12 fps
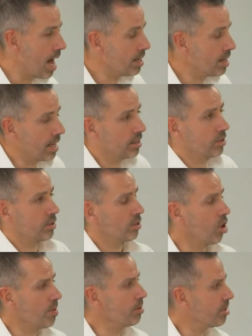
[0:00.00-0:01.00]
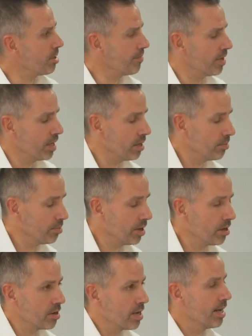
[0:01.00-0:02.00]
I'll comment briefly,
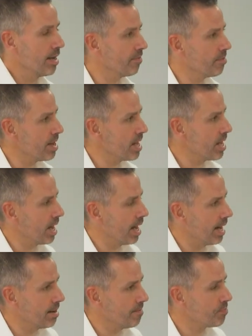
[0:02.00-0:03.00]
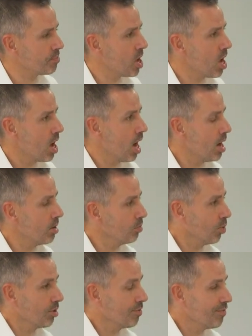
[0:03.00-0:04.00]
Peter, if I may.
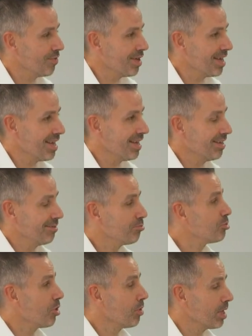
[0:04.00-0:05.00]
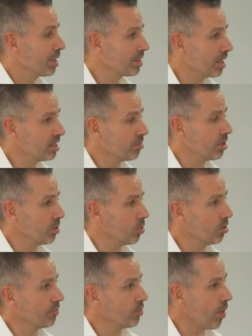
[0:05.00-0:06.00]
One of the curious things about the
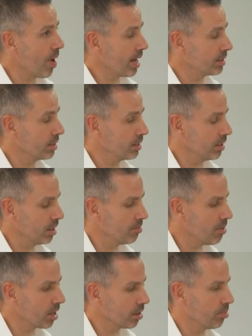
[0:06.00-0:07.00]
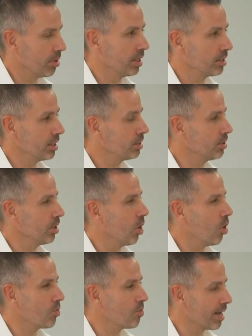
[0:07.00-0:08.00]
world of UX is that the marketplace is
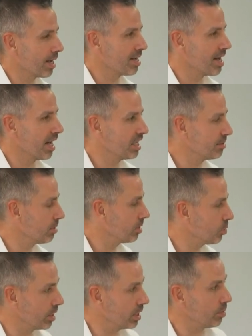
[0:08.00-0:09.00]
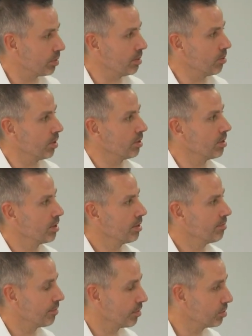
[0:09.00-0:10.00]
unrecognisable in 2021
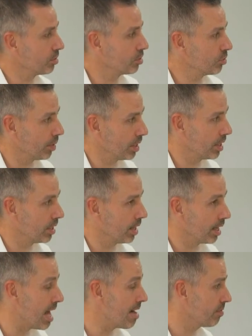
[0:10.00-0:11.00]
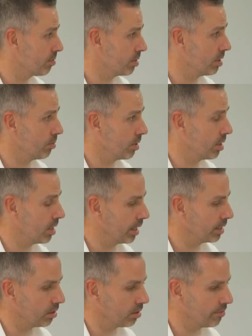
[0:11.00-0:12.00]
versus 2011 when I
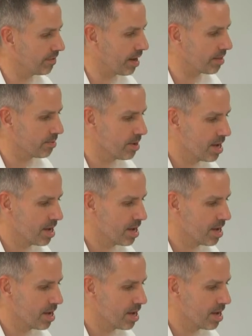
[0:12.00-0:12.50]
started Fathom.